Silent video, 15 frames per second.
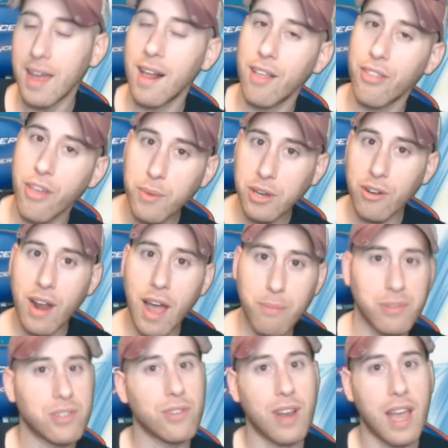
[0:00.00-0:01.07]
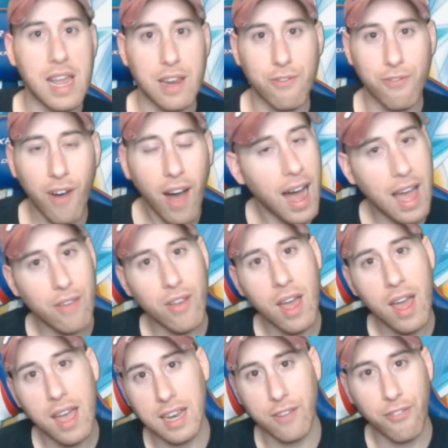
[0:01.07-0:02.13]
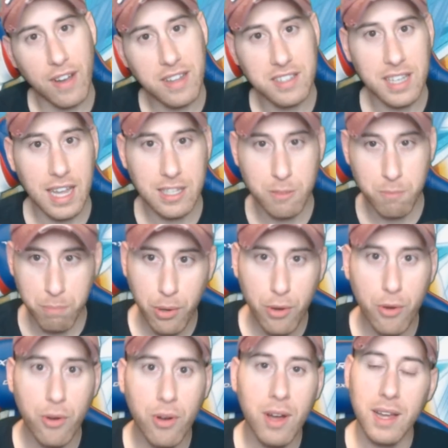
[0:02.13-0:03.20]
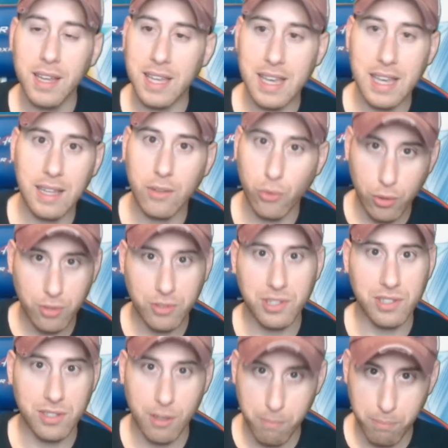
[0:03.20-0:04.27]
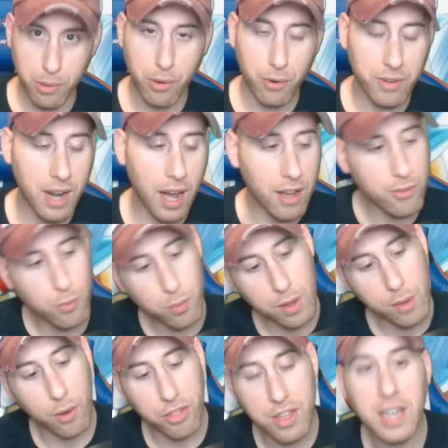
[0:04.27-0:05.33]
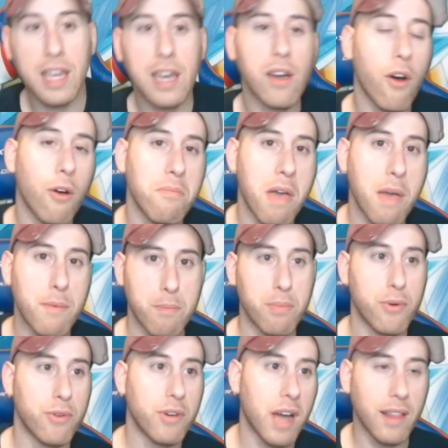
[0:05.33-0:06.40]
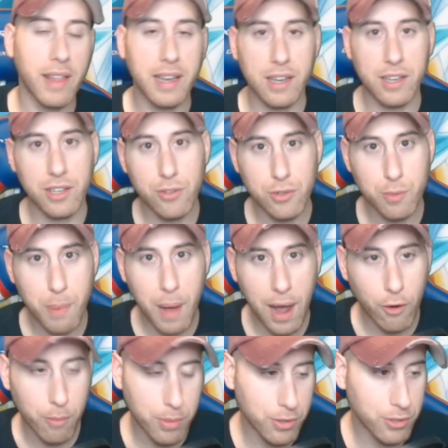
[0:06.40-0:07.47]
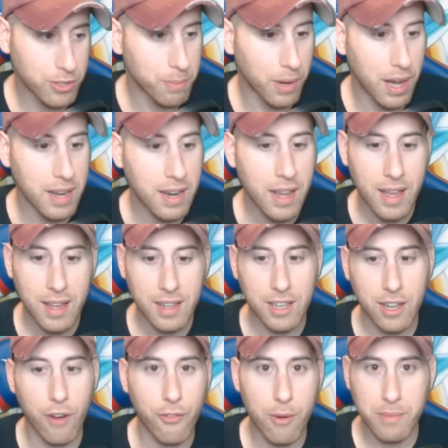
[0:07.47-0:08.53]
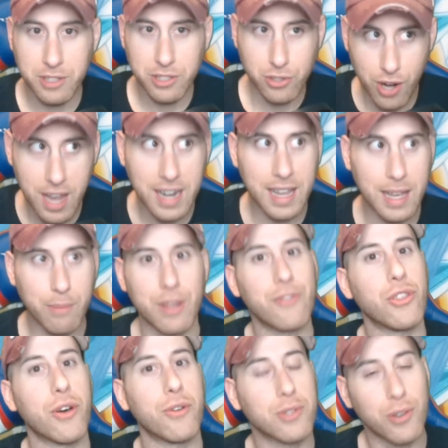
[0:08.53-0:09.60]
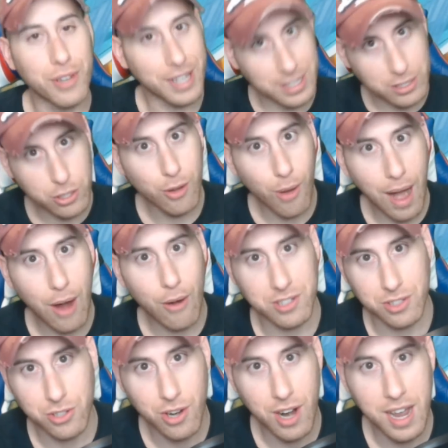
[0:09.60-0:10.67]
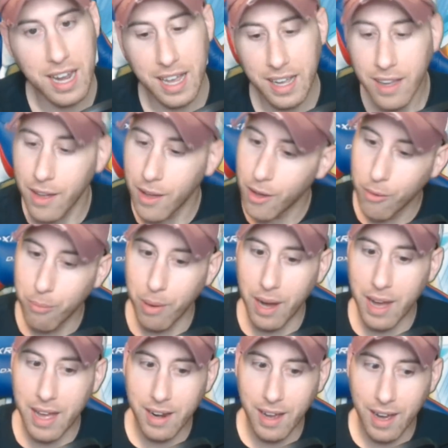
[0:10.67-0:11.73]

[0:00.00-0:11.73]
Then we go to episode 85 and he fights against Boo. He loses to Boo. Now we were thinking, oh, maybe Boo got a huge power boost, but from his training, even though it was only 2 hours of training, but